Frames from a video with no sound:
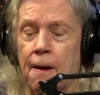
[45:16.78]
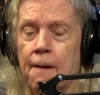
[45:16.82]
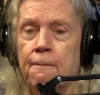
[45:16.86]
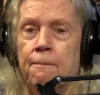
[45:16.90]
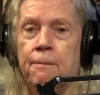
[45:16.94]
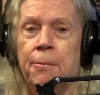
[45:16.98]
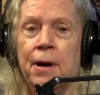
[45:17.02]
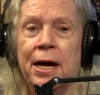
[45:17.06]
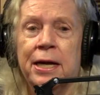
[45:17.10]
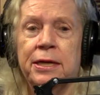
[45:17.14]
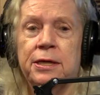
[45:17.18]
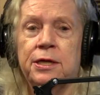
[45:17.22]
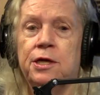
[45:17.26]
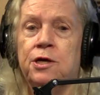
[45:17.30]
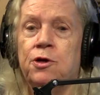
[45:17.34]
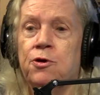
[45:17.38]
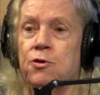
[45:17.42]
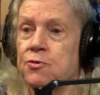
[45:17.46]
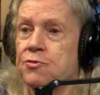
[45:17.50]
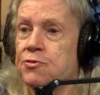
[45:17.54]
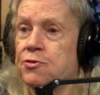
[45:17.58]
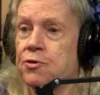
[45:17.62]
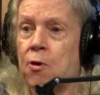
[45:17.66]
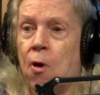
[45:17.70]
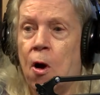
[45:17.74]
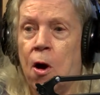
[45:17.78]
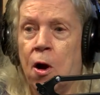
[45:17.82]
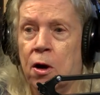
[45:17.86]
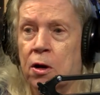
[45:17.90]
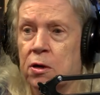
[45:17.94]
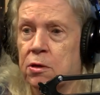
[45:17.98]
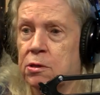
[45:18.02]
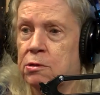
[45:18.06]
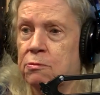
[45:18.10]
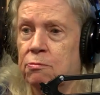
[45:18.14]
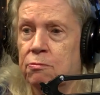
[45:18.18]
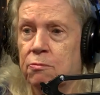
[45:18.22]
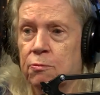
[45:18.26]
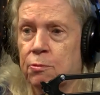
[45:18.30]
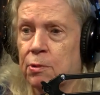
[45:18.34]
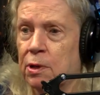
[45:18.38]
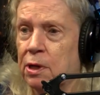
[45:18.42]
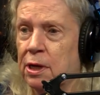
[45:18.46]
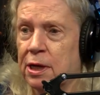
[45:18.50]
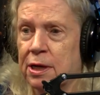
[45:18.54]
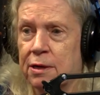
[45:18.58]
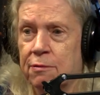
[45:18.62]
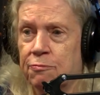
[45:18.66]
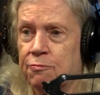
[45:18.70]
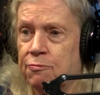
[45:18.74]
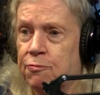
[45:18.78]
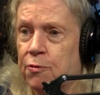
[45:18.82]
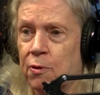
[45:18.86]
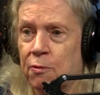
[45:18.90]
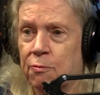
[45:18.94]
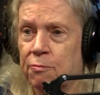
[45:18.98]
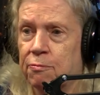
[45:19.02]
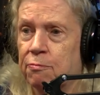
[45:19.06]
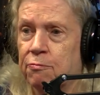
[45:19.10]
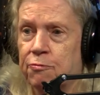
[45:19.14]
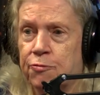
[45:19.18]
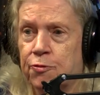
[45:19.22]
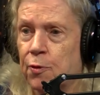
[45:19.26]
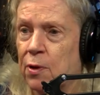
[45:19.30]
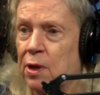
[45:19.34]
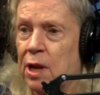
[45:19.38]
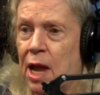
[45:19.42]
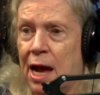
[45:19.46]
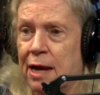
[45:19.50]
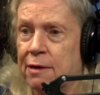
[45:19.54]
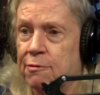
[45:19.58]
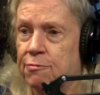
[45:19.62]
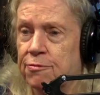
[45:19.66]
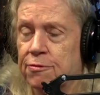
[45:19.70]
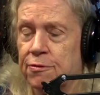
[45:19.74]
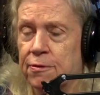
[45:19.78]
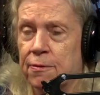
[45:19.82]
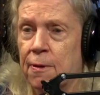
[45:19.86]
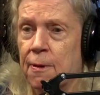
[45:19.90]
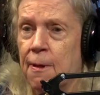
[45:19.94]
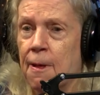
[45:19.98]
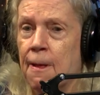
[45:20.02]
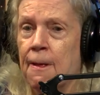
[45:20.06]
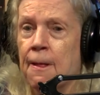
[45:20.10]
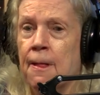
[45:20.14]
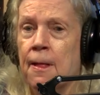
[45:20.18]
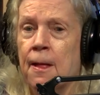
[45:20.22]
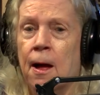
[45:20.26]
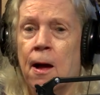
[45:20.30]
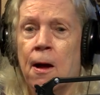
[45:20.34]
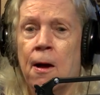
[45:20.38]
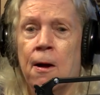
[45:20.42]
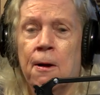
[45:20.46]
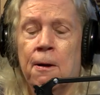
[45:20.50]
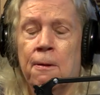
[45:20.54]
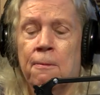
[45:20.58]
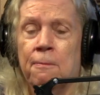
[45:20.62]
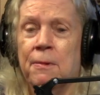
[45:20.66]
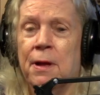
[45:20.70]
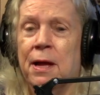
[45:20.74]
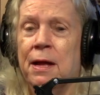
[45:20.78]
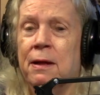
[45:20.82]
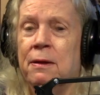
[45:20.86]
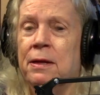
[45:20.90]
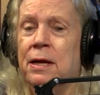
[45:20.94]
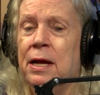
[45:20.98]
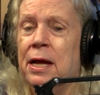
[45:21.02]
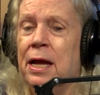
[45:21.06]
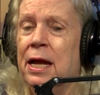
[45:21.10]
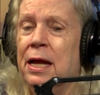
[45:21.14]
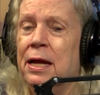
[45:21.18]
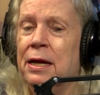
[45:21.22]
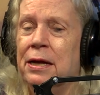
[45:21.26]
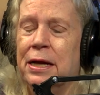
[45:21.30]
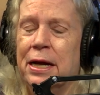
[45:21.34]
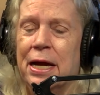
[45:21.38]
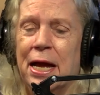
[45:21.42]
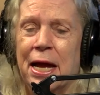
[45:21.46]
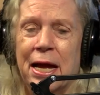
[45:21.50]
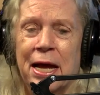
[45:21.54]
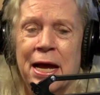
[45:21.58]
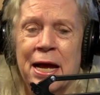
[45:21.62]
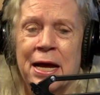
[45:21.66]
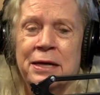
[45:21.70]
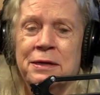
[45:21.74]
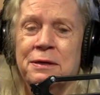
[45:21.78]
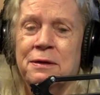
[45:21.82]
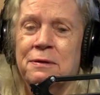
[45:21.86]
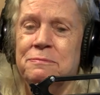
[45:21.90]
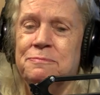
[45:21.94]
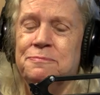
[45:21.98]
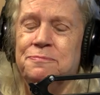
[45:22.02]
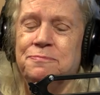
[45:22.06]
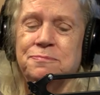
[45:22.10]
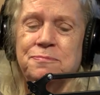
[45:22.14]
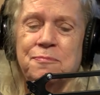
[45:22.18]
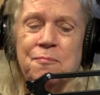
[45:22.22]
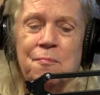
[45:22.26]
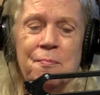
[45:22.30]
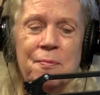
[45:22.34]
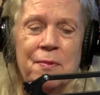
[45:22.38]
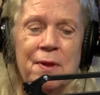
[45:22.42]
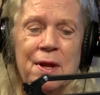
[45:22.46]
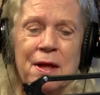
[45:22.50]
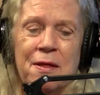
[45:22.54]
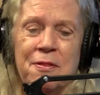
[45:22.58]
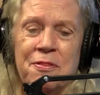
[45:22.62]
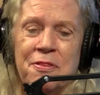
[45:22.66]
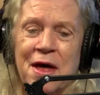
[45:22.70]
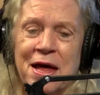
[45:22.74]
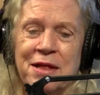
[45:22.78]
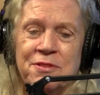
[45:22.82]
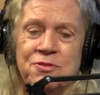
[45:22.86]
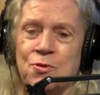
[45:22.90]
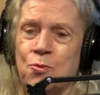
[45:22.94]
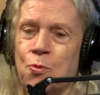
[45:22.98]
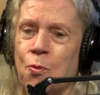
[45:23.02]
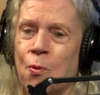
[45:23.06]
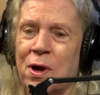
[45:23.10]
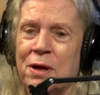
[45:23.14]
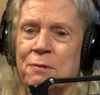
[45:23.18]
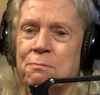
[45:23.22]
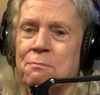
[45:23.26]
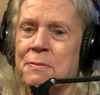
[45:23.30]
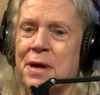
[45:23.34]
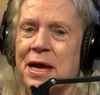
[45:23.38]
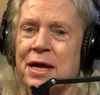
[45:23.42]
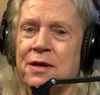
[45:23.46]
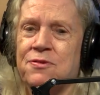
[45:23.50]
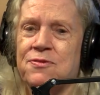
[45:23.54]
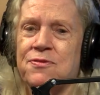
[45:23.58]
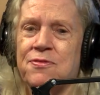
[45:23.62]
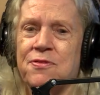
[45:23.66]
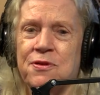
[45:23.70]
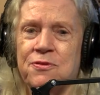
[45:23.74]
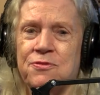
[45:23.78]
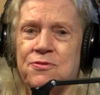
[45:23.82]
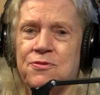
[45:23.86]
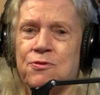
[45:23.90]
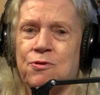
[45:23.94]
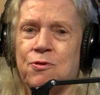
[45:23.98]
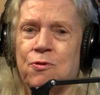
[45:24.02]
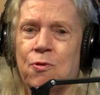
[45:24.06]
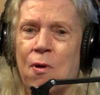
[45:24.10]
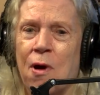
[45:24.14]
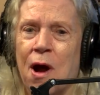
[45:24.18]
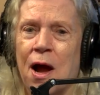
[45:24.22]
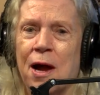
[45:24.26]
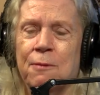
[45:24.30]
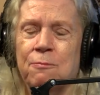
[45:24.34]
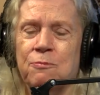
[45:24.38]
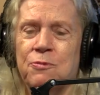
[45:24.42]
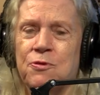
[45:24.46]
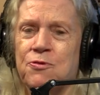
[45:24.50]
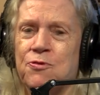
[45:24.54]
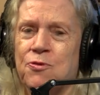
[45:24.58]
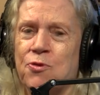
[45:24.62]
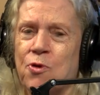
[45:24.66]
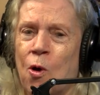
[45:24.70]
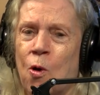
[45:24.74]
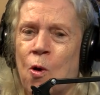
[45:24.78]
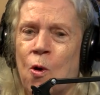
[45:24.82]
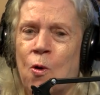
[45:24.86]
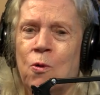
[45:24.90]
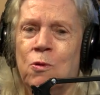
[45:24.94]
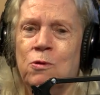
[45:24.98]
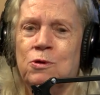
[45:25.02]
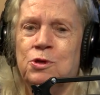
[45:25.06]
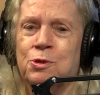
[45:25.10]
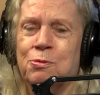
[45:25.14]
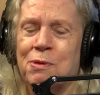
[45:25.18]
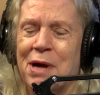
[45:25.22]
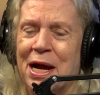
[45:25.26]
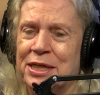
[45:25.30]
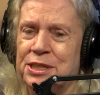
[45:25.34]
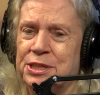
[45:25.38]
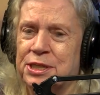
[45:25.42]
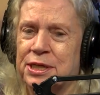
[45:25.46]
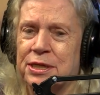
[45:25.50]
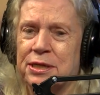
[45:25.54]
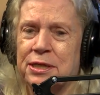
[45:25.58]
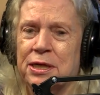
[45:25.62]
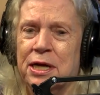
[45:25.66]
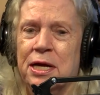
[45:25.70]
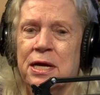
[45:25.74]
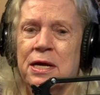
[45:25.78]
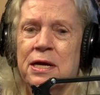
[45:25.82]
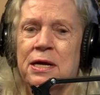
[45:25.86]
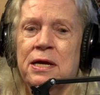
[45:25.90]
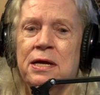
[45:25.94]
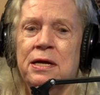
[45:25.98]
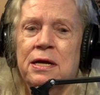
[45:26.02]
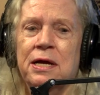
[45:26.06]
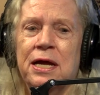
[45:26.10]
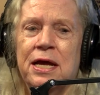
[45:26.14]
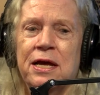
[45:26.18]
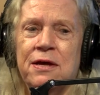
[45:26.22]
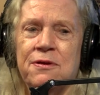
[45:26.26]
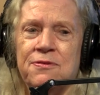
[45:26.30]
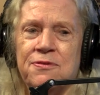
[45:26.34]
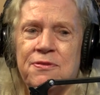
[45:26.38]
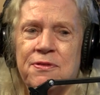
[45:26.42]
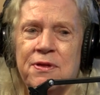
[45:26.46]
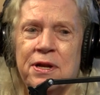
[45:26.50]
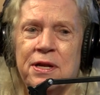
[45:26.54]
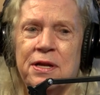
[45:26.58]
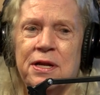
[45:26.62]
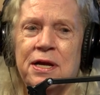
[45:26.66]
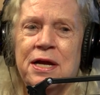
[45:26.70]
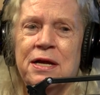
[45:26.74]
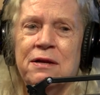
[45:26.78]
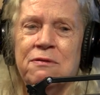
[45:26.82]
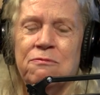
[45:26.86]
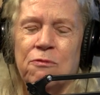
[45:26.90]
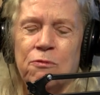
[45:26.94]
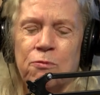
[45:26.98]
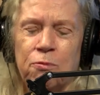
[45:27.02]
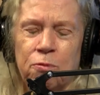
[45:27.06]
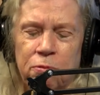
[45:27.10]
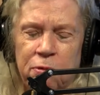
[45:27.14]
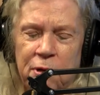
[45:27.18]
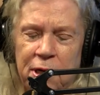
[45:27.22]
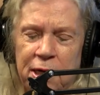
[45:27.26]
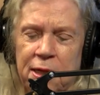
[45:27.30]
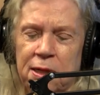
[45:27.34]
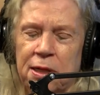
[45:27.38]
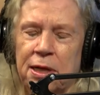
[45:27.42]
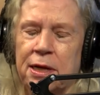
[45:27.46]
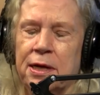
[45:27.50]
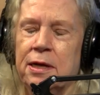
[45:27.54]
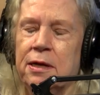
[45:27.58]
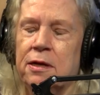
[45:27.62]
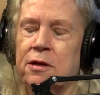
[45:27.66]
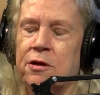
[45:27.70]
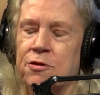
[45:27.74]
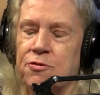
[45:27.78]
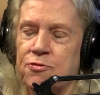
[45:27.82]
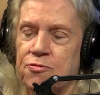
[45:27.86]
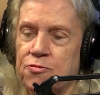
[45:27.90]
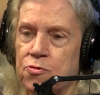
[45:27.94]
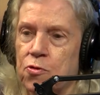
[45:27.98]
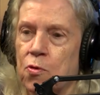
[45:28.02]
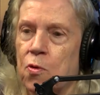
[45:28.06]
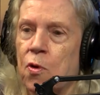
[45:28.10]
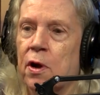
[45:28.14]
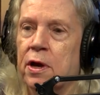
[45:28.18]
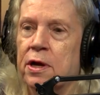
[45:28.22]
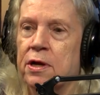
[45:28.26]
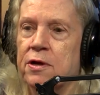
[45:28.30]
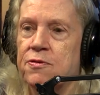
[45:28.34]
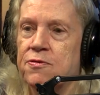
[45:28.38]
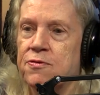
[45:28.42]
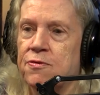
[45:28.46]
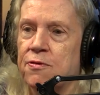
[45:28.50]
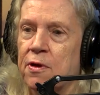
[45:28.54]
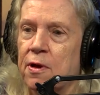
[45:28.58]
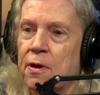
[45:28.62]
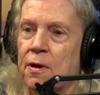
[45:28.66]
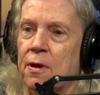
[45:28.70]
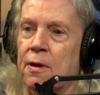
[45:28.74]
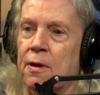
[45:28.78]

but you're scarred really for, for life. Um, and that's what makes this crime so tragic is that it really destroys